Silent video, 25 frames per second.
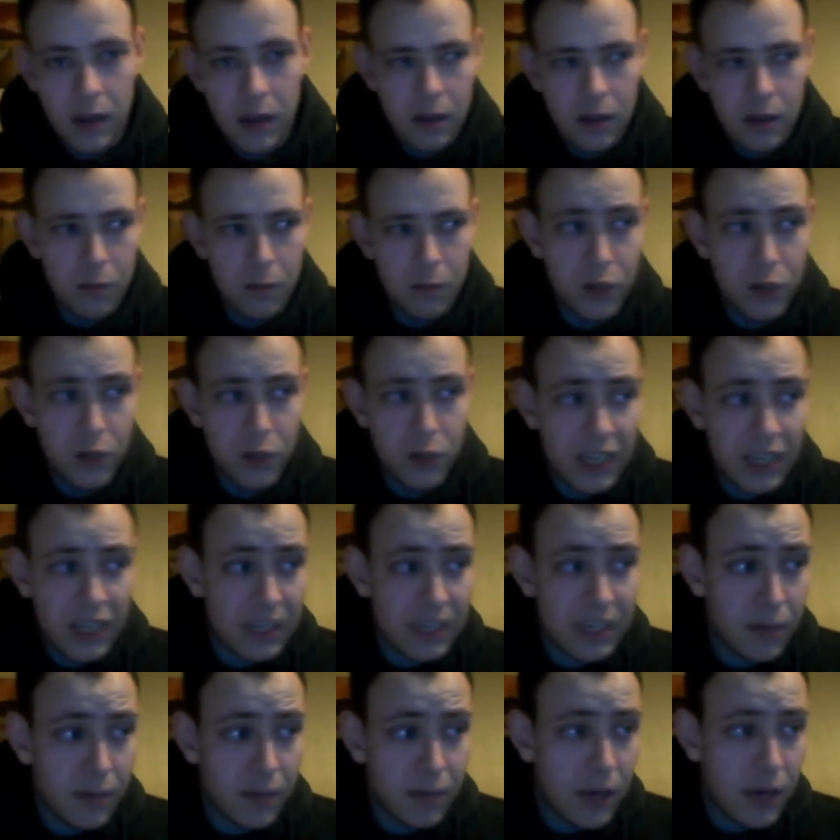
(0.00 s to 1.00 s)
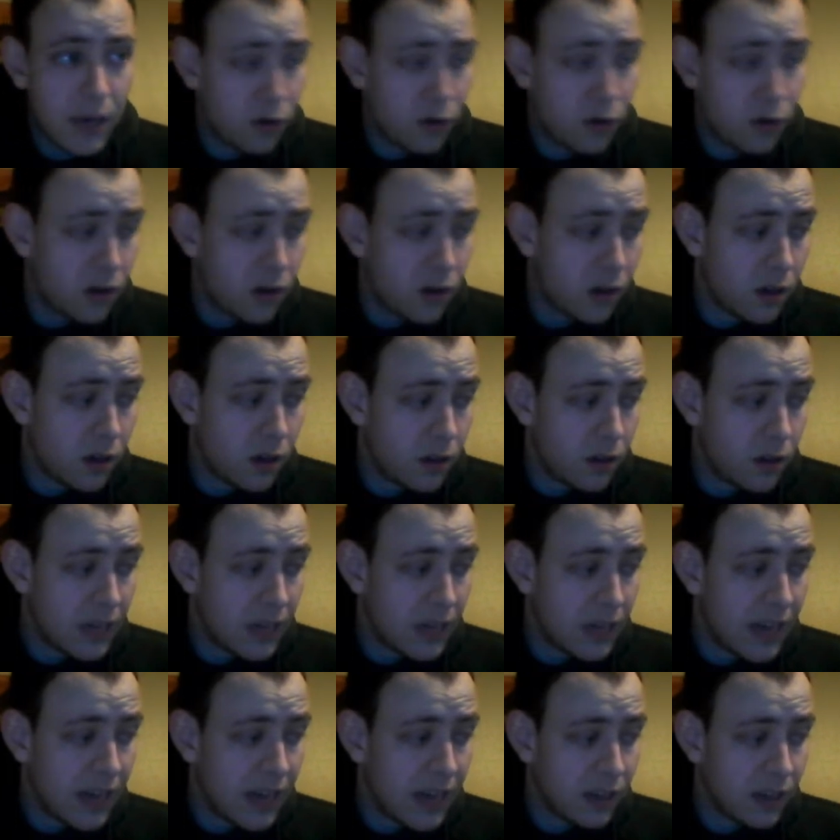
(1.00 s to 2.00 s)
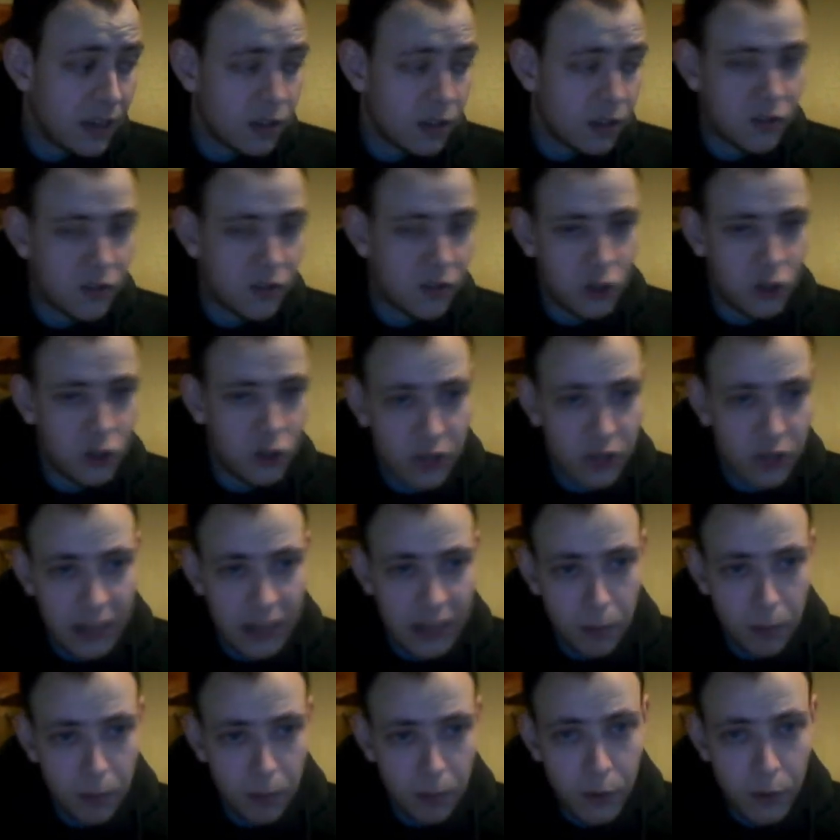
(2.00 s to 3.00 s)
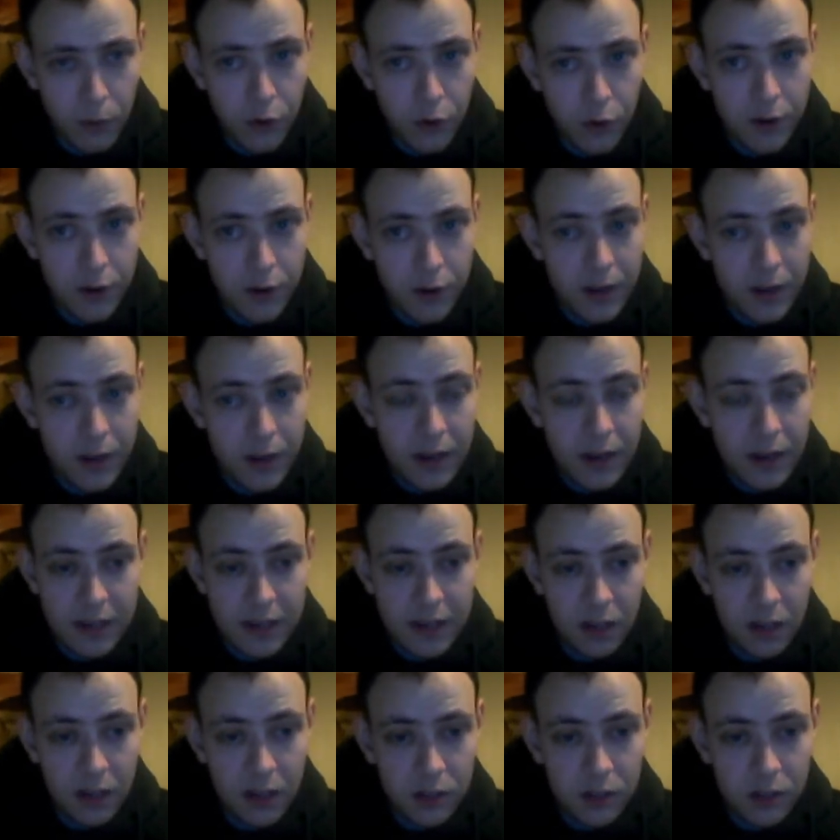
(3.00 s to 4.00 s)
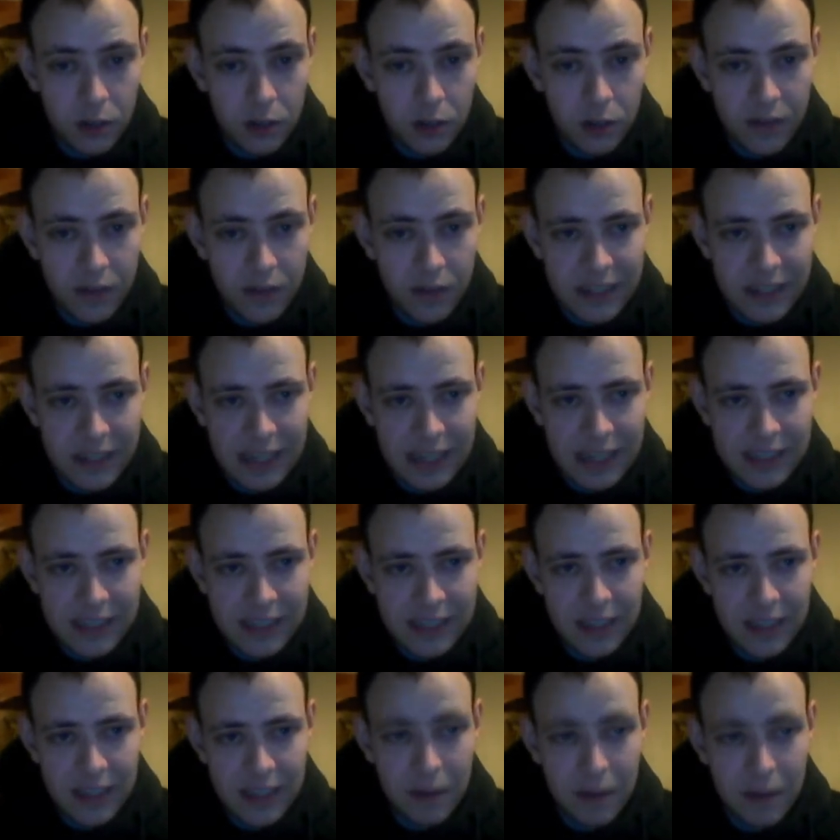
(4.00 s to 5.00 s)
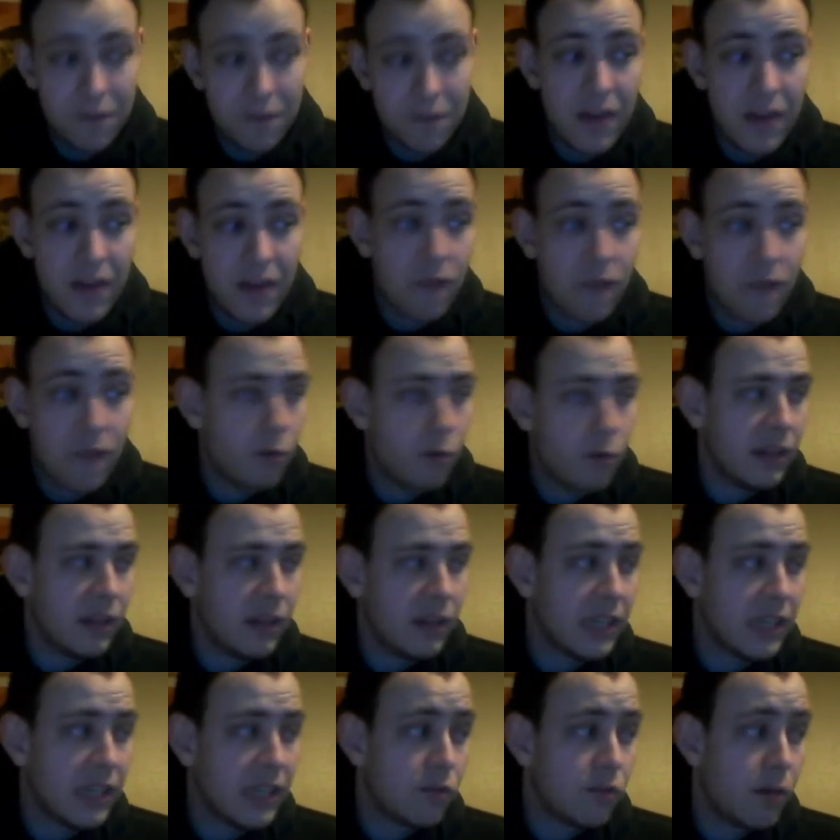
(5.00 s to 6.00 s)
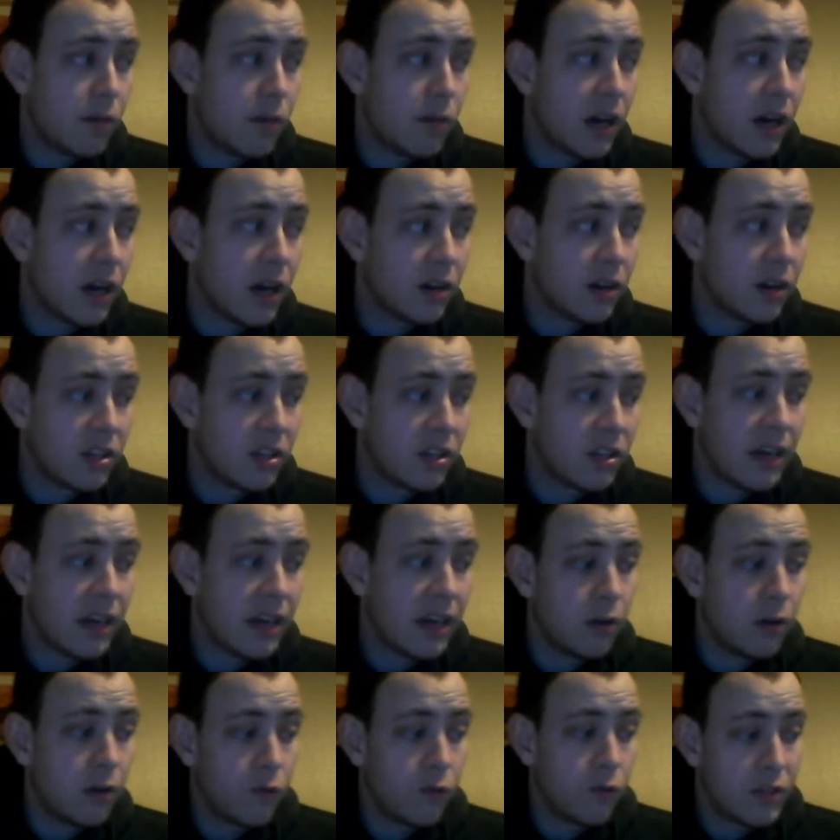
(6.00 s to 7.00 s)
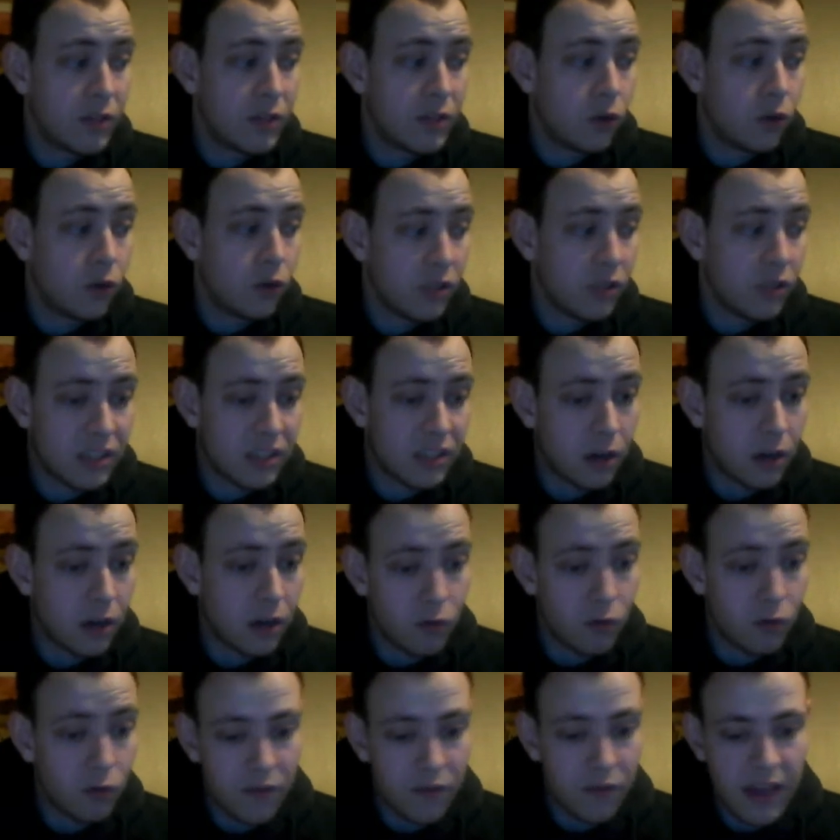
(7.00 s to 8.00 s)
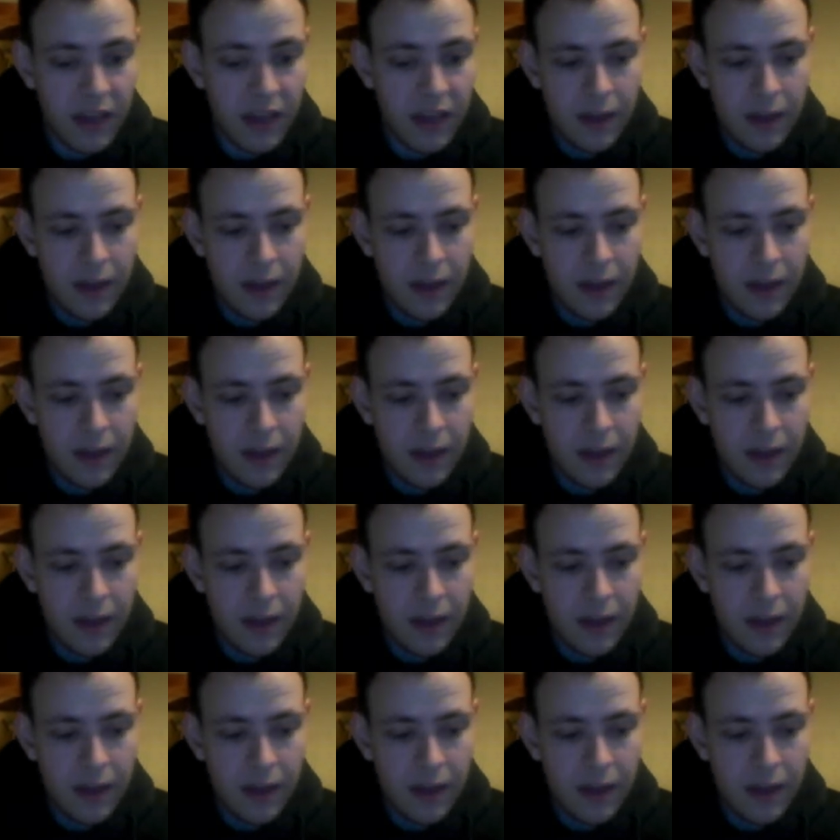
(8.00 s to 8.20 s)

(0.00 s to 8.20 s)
The music he's made under the alias of Sun Kill Moon is also fantastic. My favourite release from Mert Kozolek over his whole discography